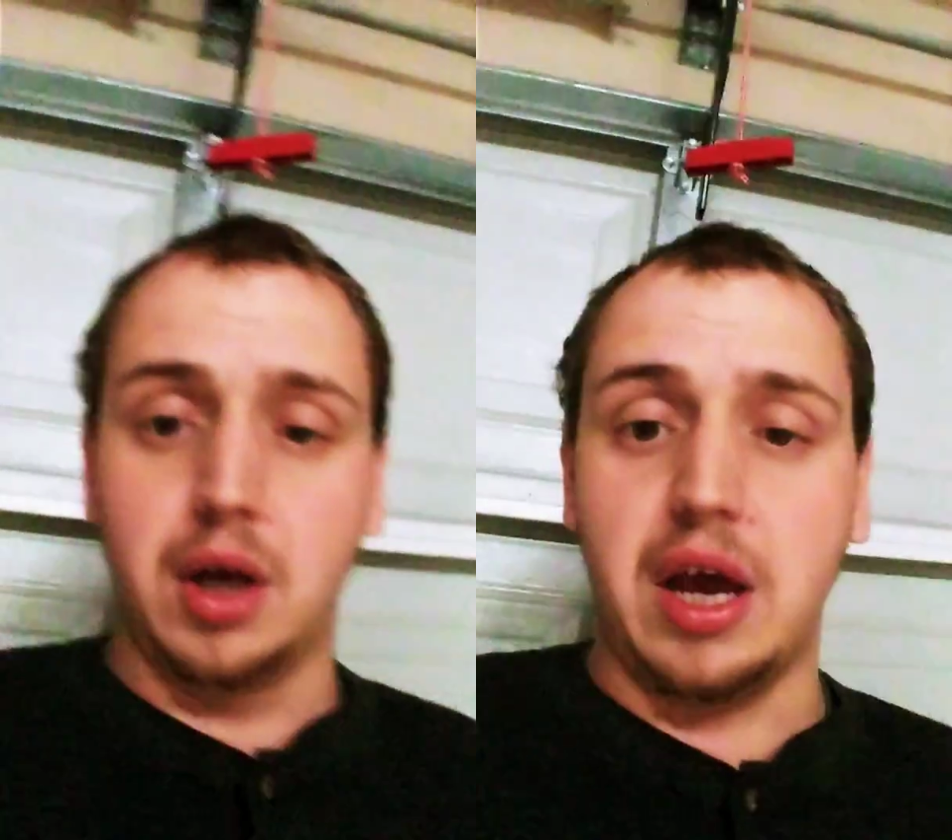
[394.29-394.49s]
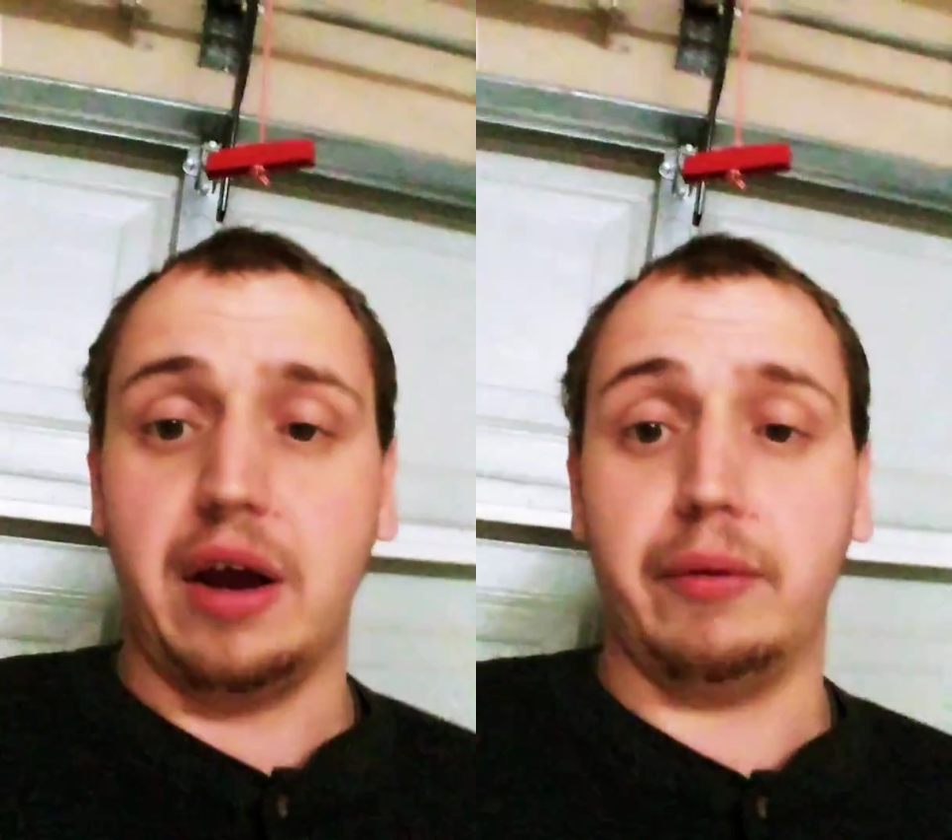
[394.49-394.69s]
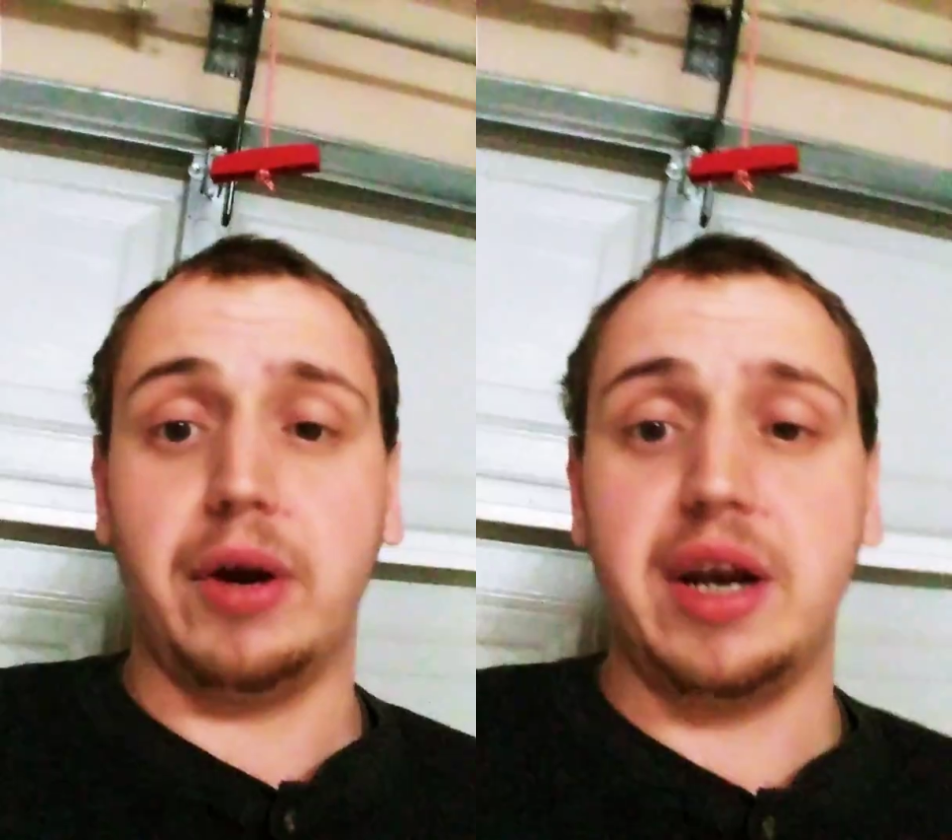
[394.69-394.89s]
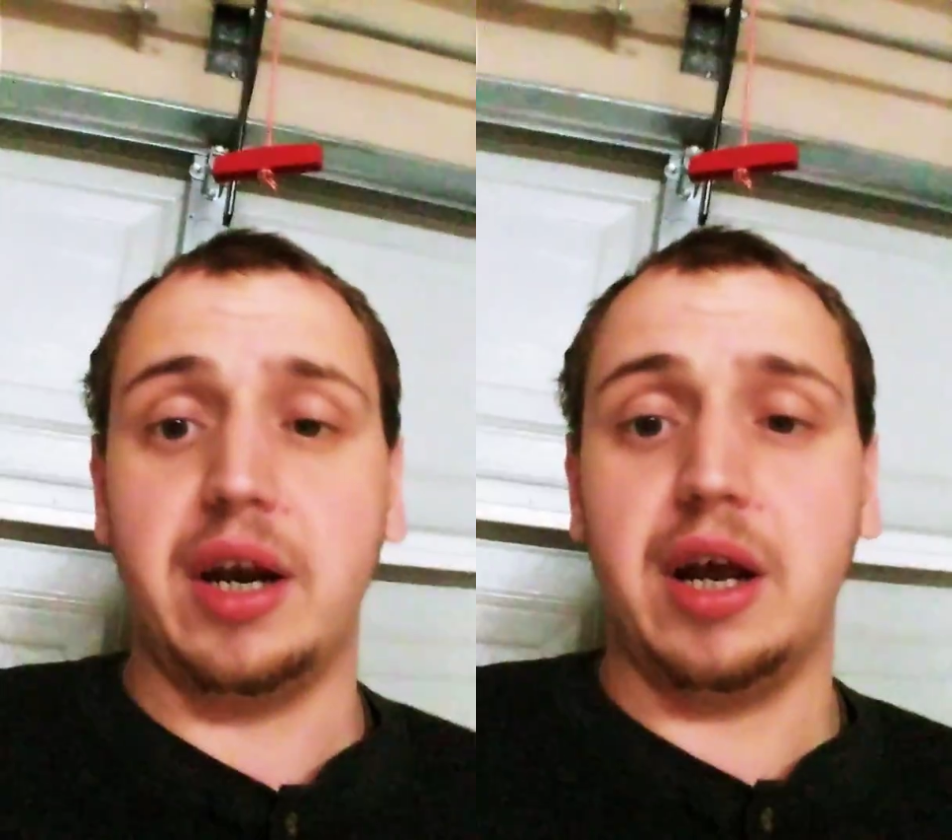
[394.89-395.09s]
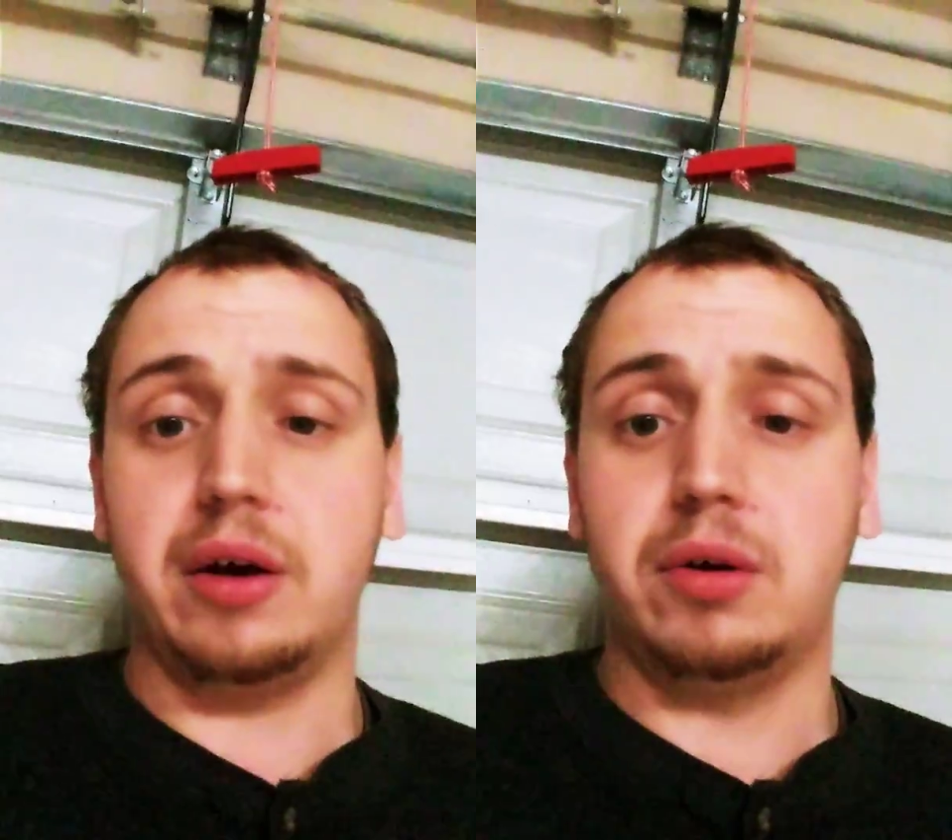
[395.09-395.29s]
And right
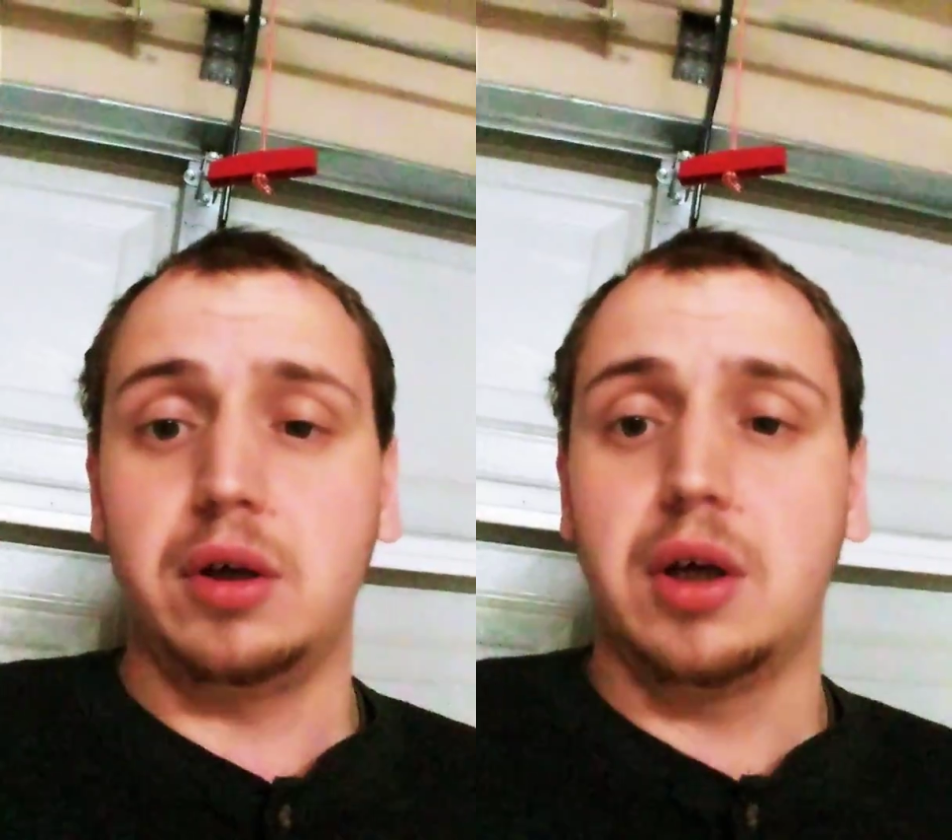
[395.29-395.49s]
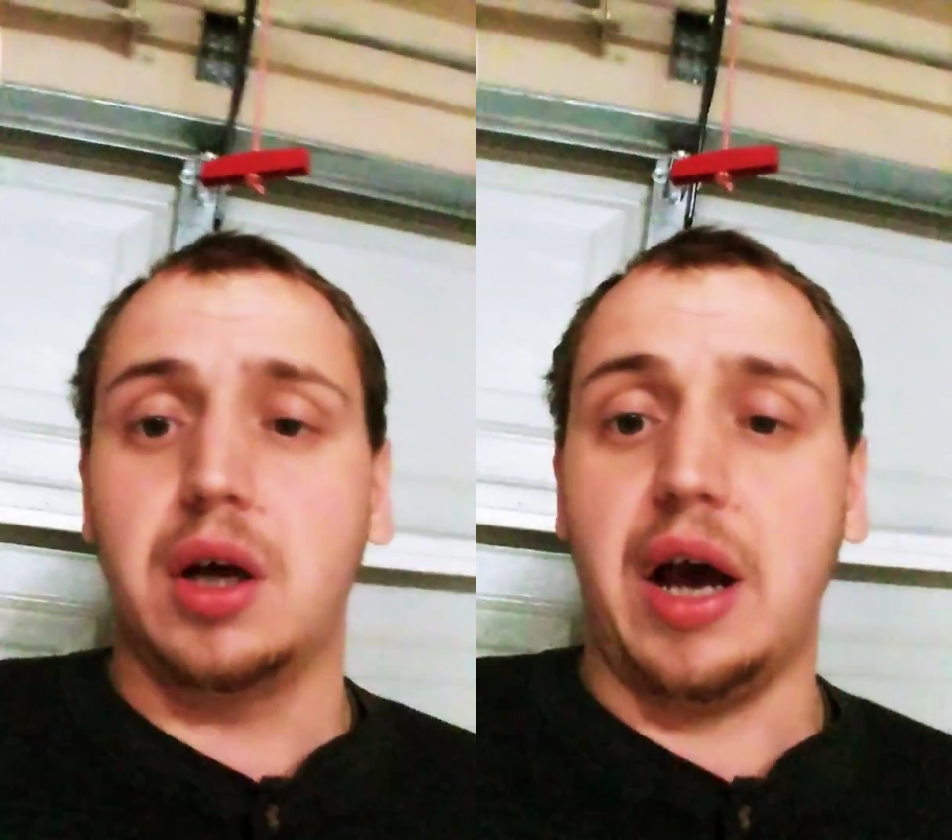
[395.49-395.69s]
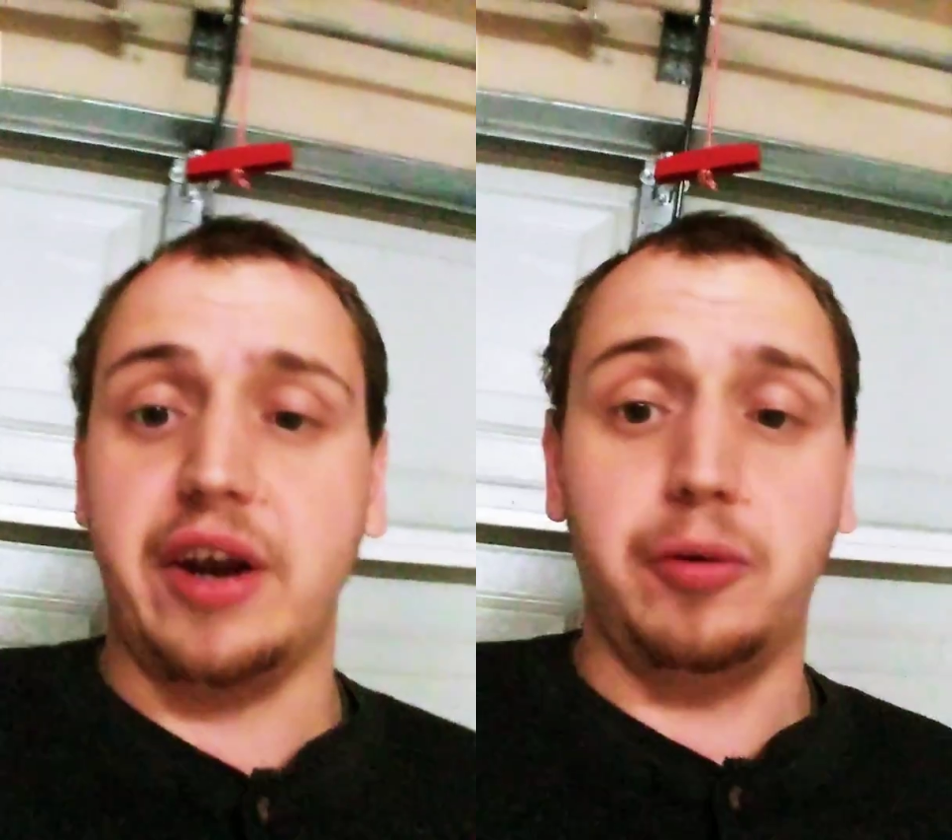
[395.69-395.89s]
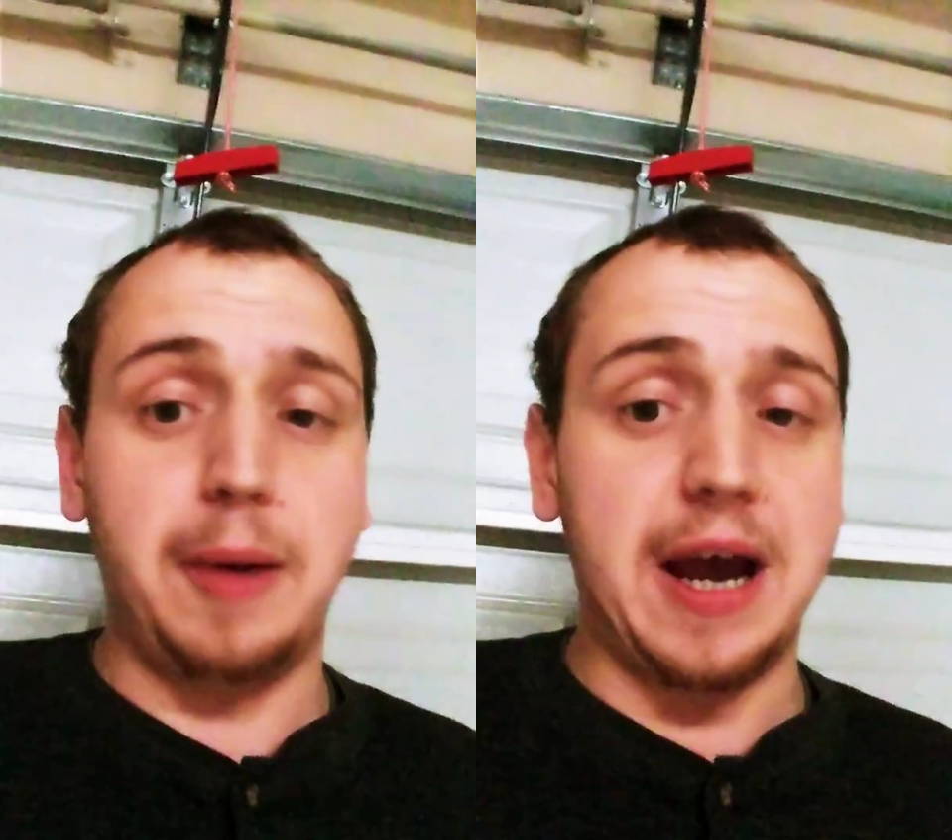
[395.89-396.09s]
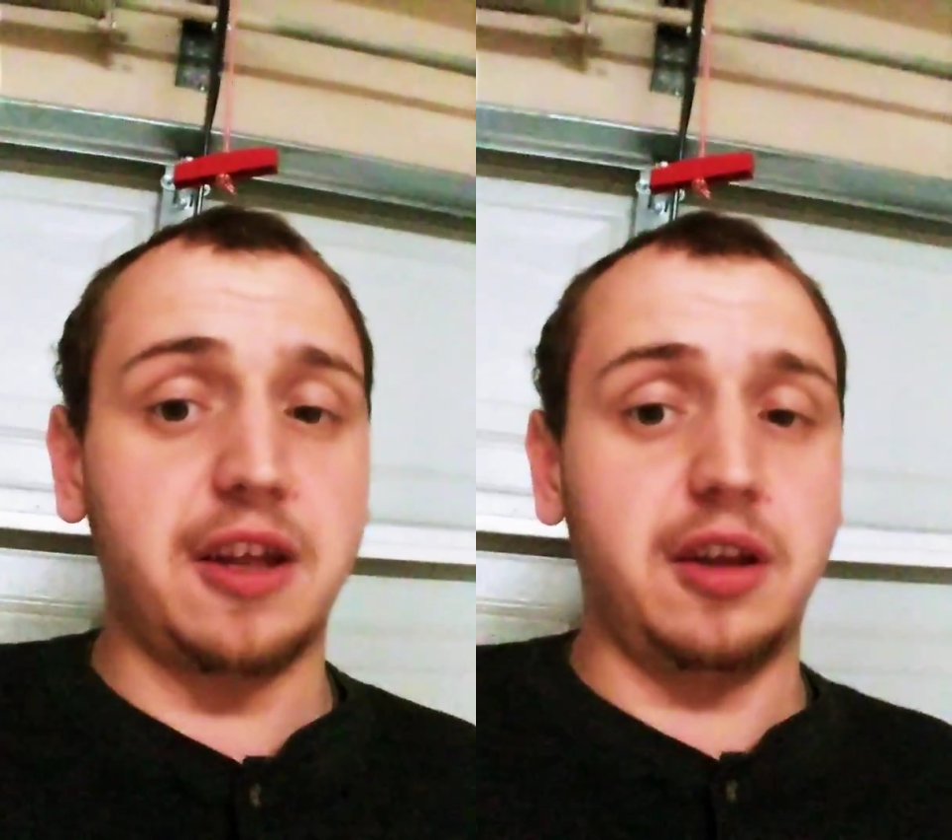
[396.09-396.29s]
now, I know
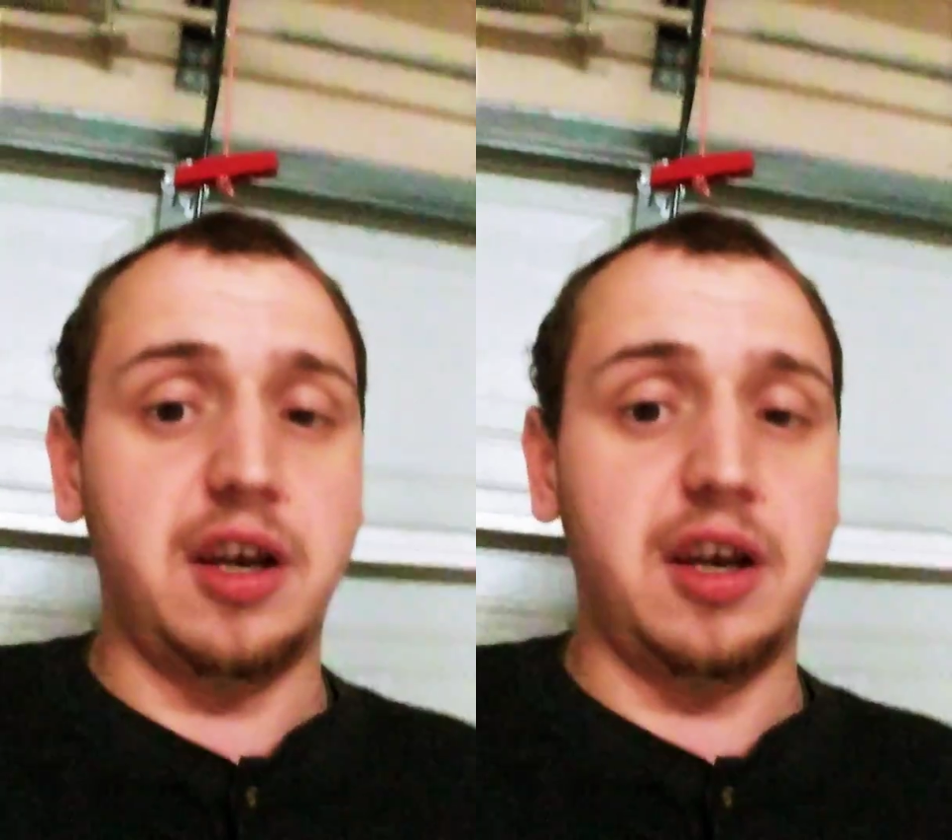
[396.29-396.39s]
back in the